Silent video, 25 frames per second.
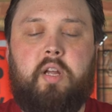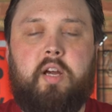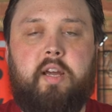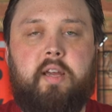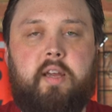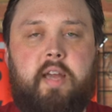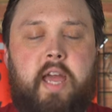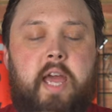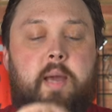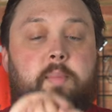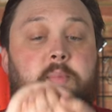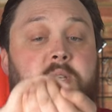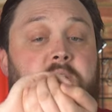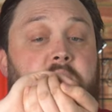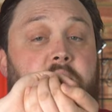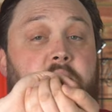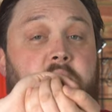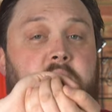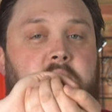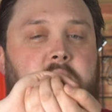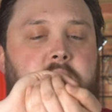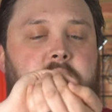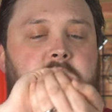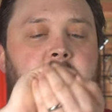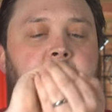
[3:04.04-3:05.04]
like
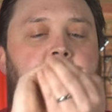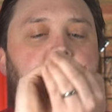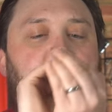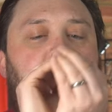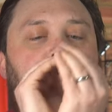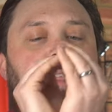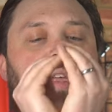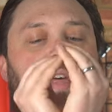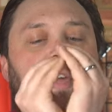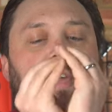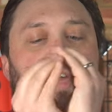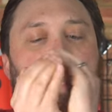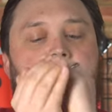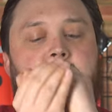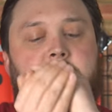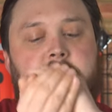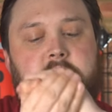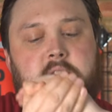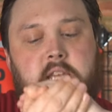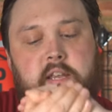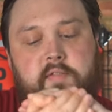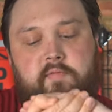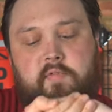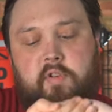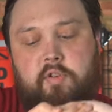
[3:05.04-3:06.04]
hemispheres,
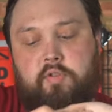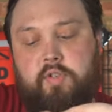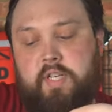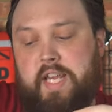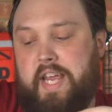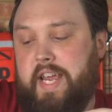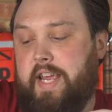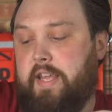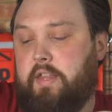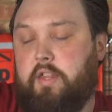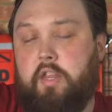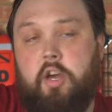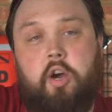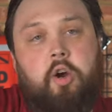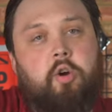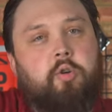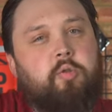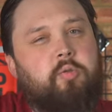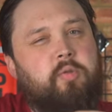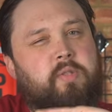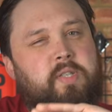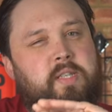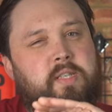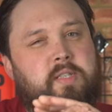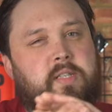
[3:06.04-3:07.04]
as they rotate, the
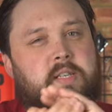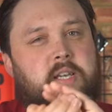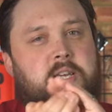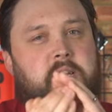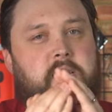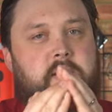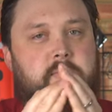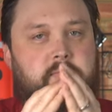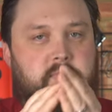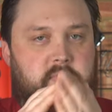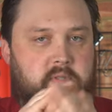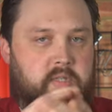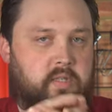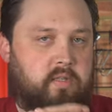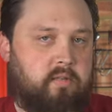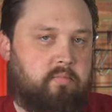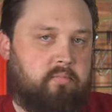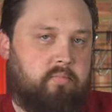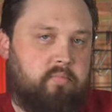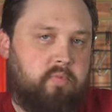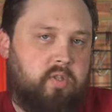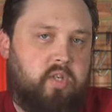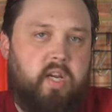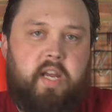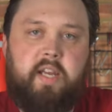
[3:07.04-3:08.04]
hoses can just
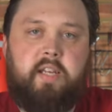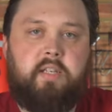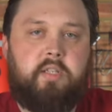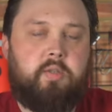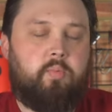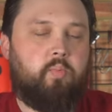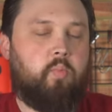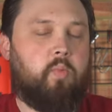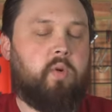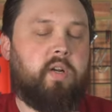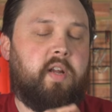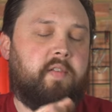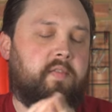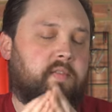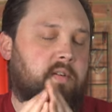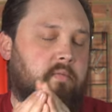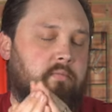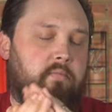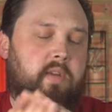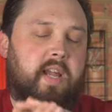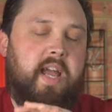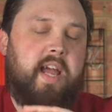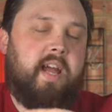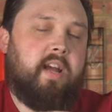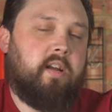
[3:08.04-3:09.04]
change whatever
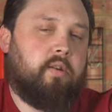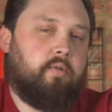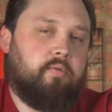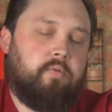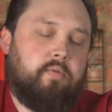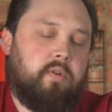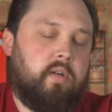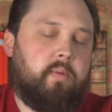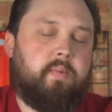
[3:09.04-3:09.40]
angle.